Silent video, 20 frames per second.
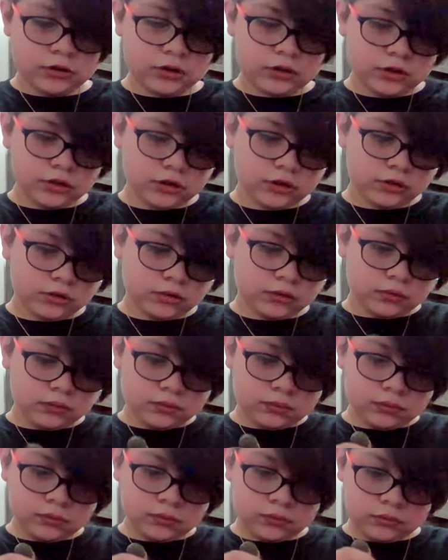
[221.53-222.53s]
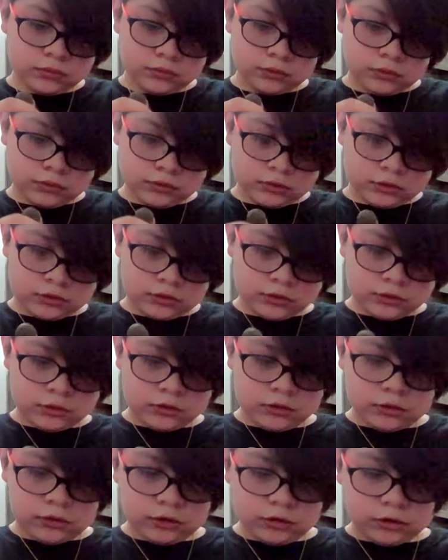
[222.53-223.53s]
So,
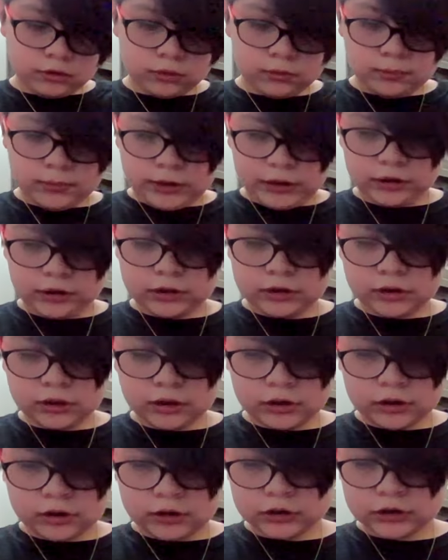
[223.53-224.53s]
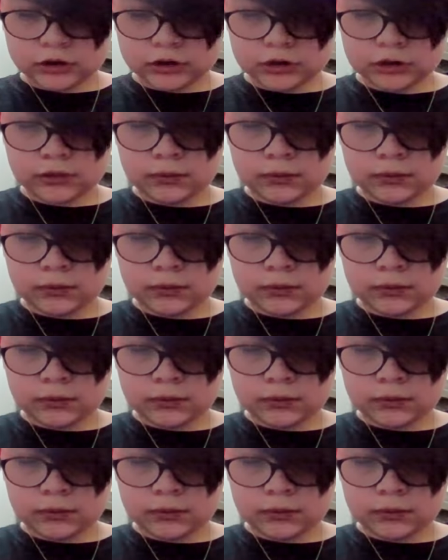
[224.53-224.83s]
oh my gosh.